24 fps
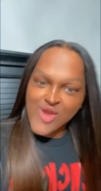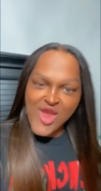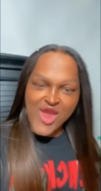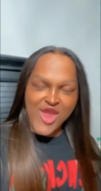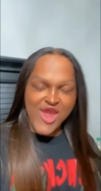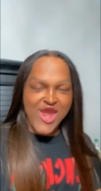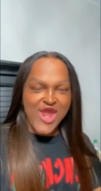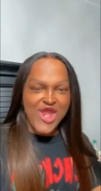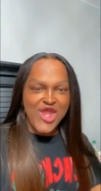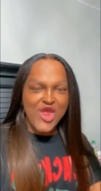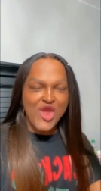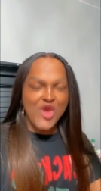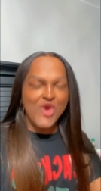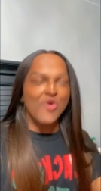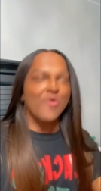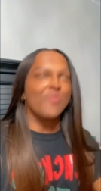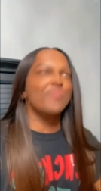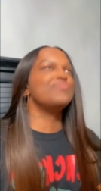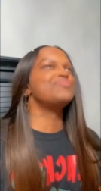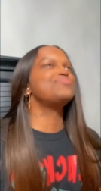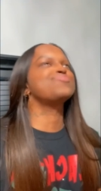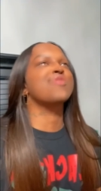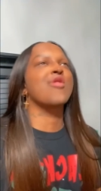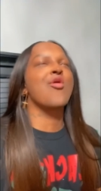Anywho,
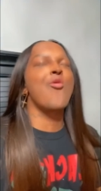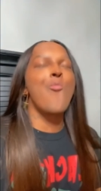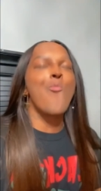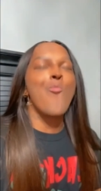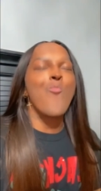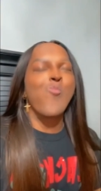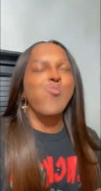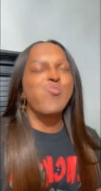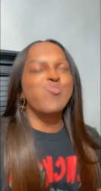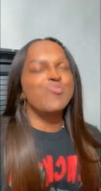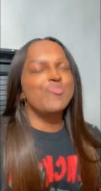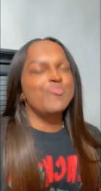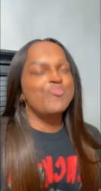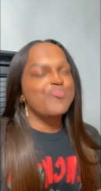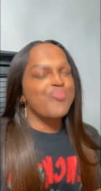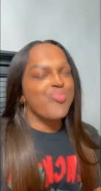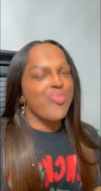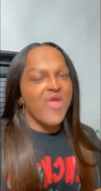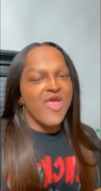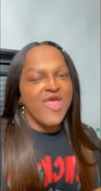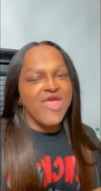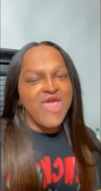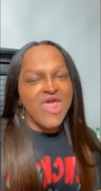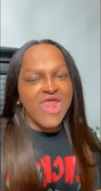
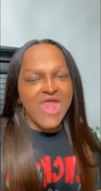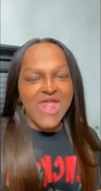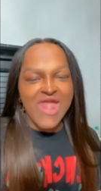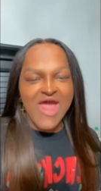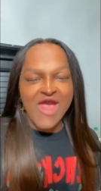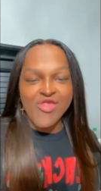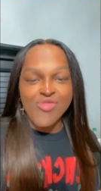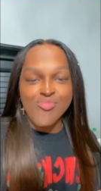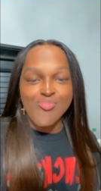he had a nice